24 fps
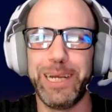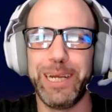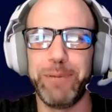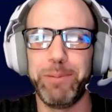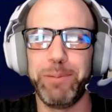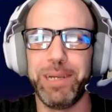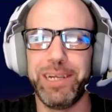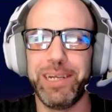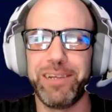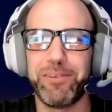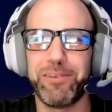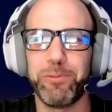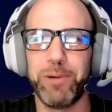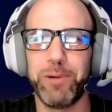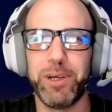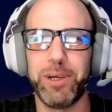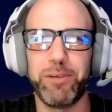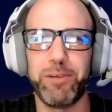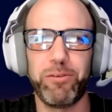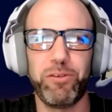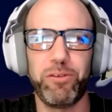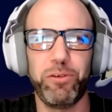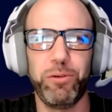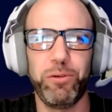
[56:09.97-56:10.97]
I mean, it's
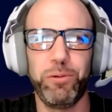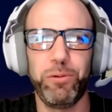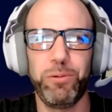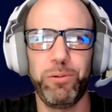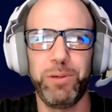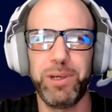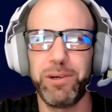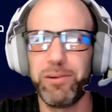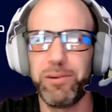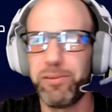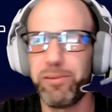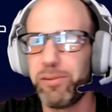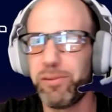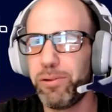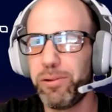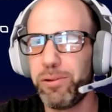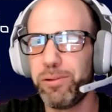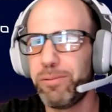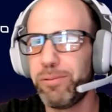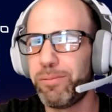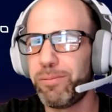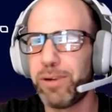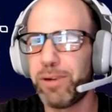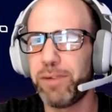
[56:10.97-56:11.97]
what, 2 years
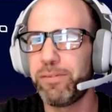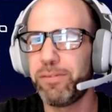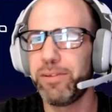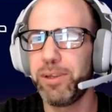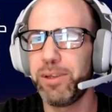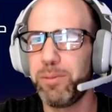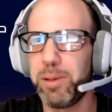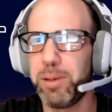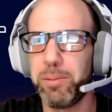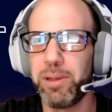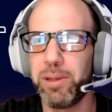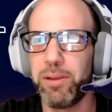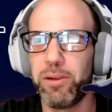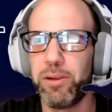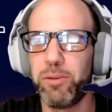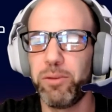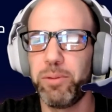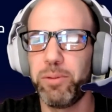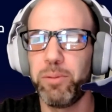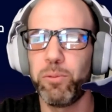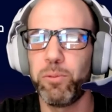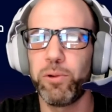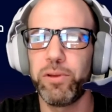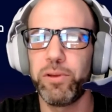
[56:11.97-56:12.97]
old, roughly, maybe a little
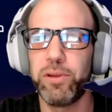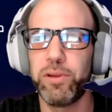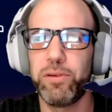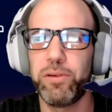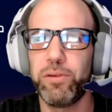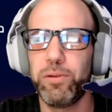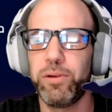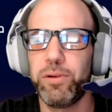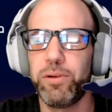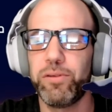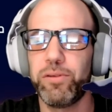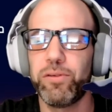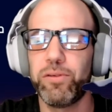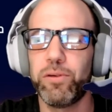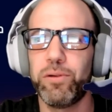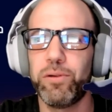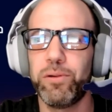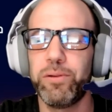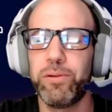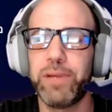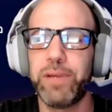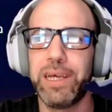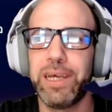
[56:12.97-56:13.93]
bit more than 2 years old.